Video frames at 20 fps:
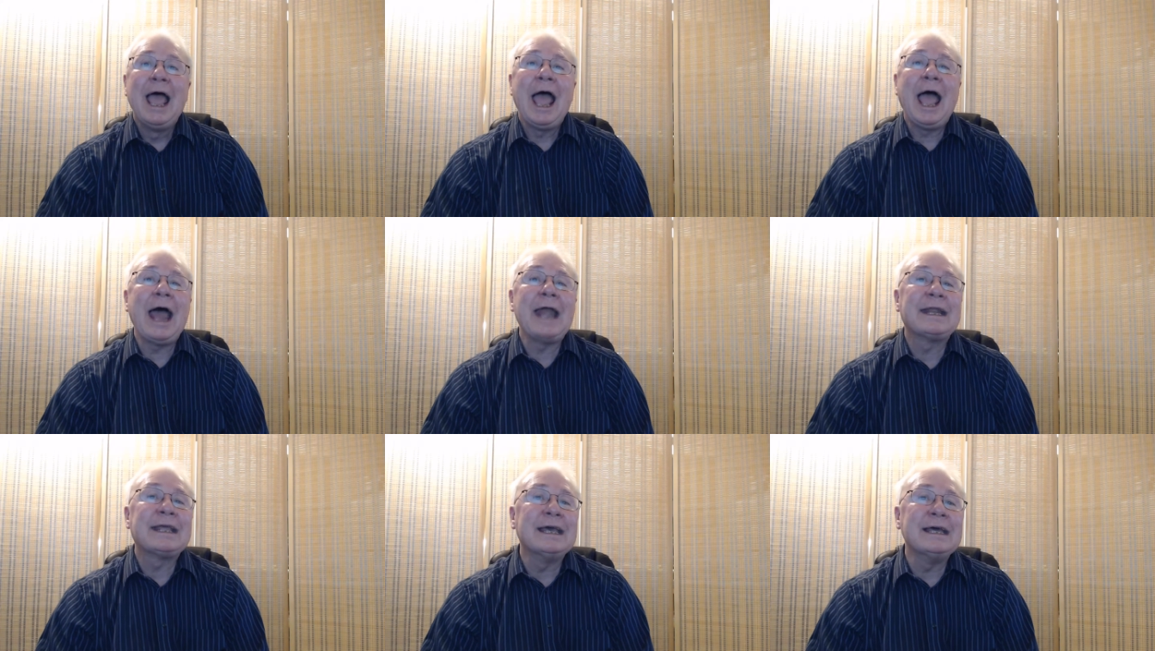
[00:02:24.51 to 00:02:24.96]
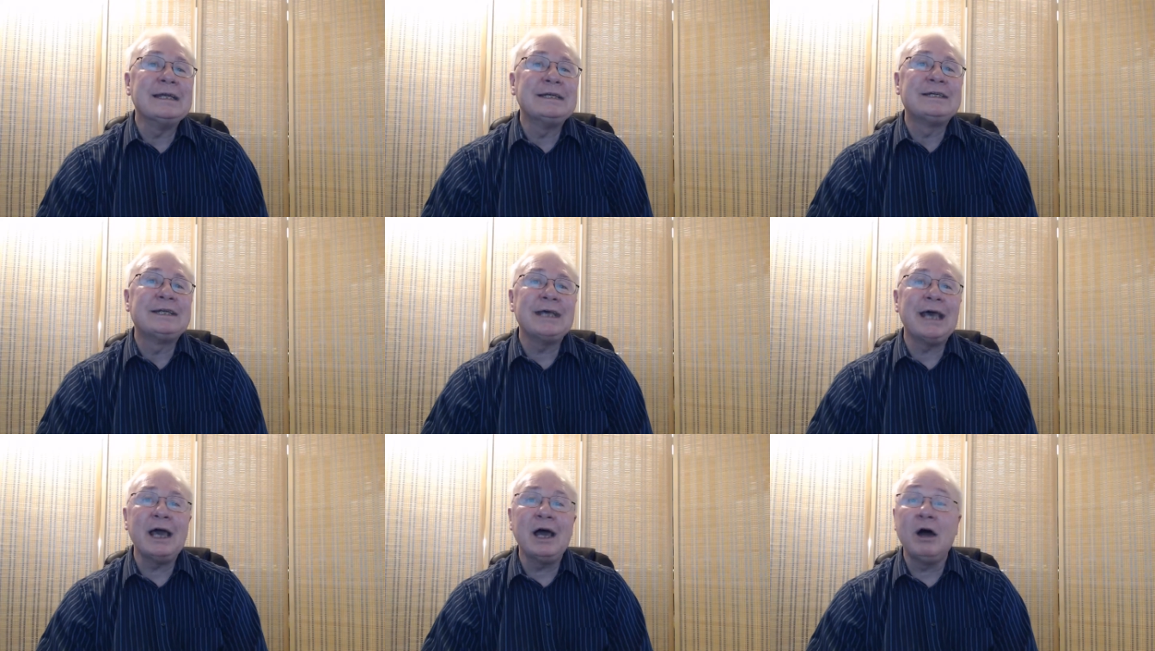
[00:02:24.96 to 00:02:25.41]
and can
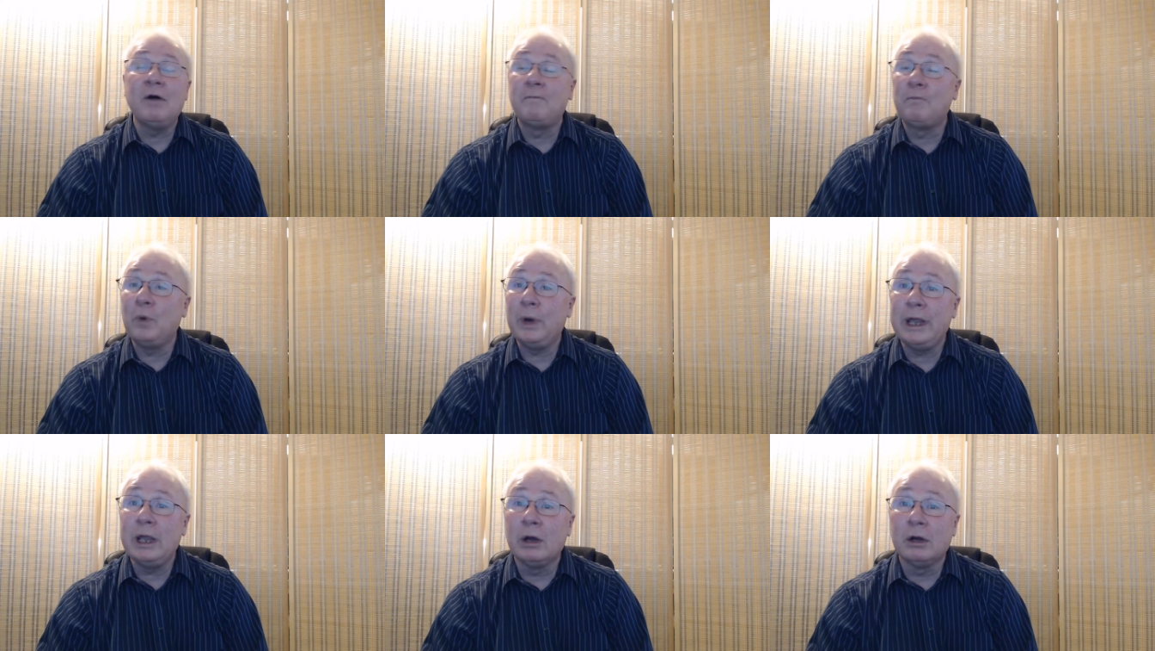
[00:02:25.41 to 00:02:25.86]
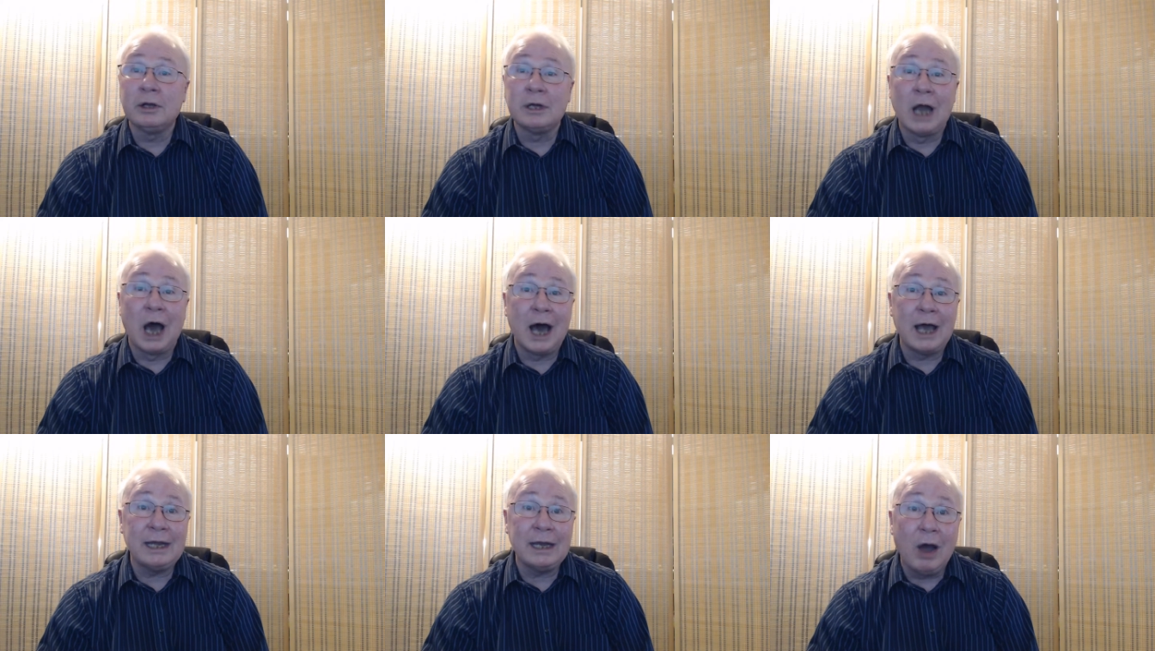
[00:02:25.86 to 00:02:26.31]
tell if we are
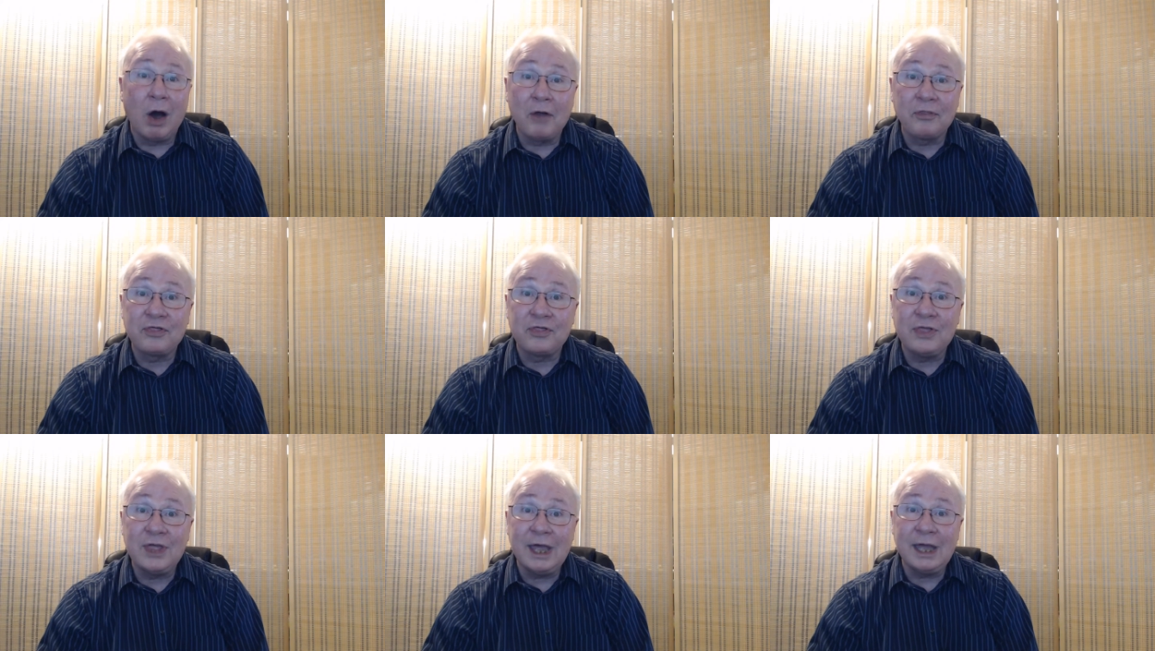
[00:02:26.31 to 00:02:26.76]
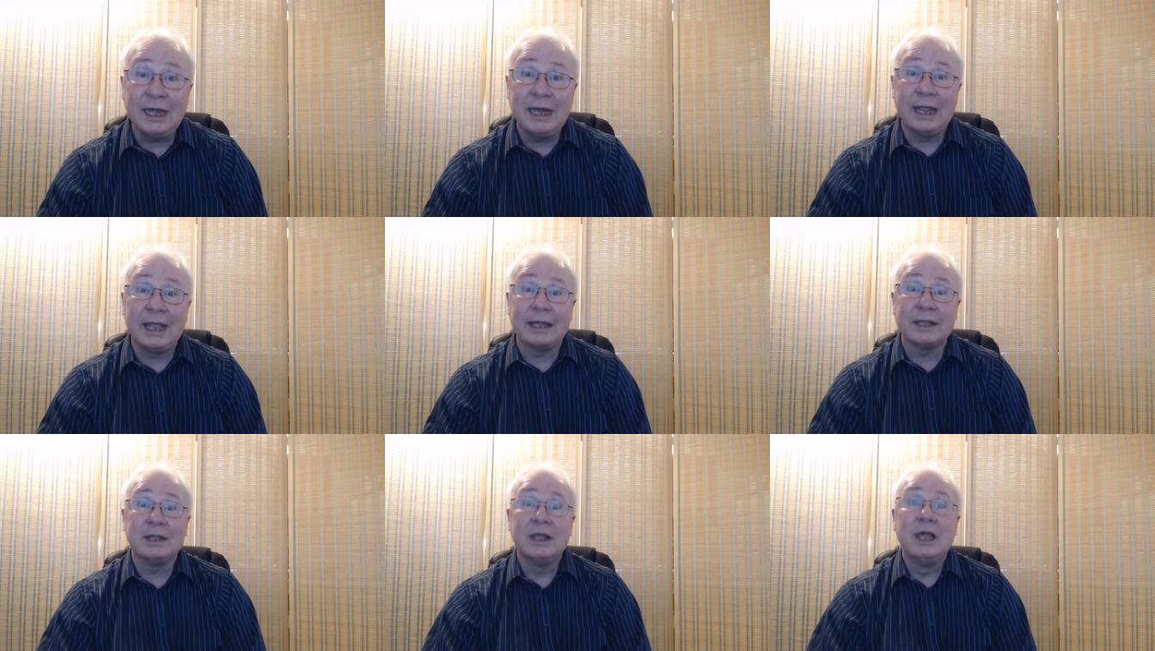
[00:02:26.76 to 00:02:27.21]
not authentic.